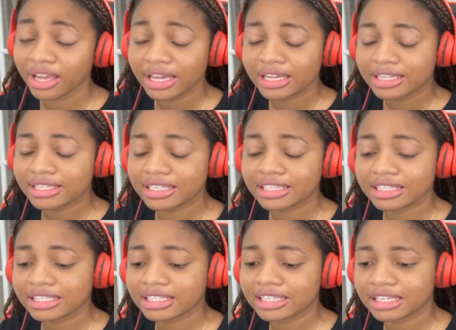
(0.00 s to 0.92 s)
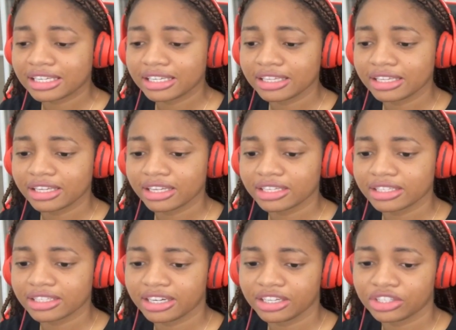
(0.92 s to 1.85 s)
since he
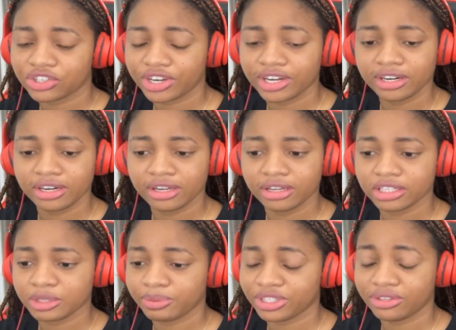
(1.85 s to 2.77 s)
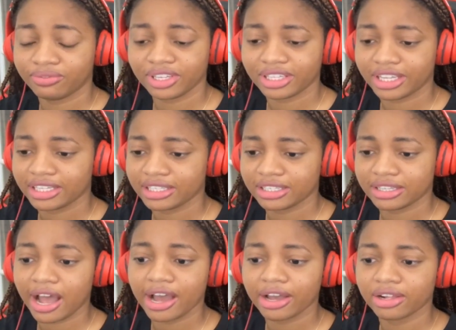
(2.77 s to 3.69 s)
didn't train in a specific dance
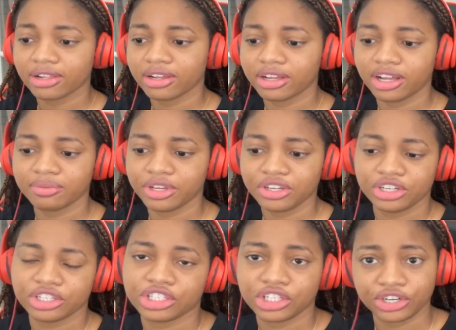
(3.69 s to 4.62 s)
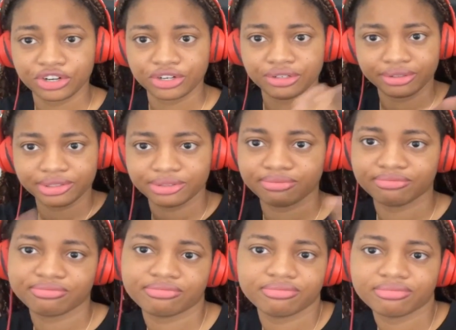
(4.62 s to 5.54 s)
style, he just learned
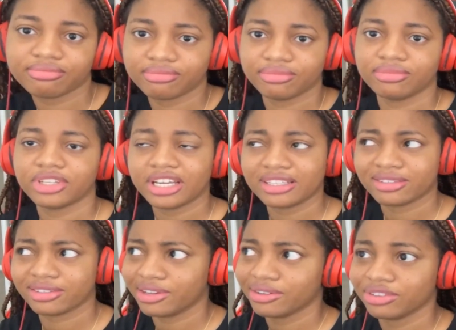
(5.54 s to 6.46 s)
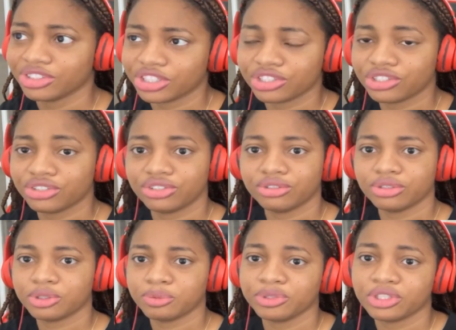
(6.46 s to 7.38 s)
dancing just
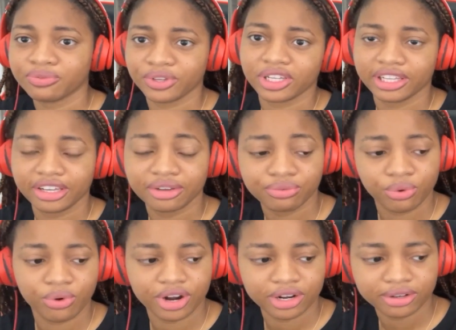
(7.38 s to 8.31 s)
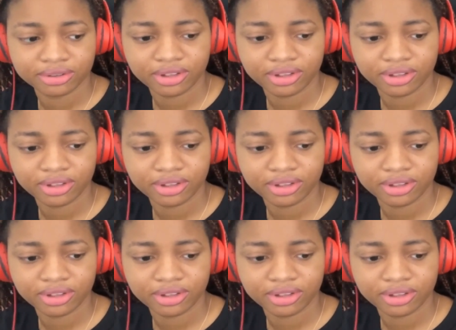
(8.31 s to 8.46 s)
specifically for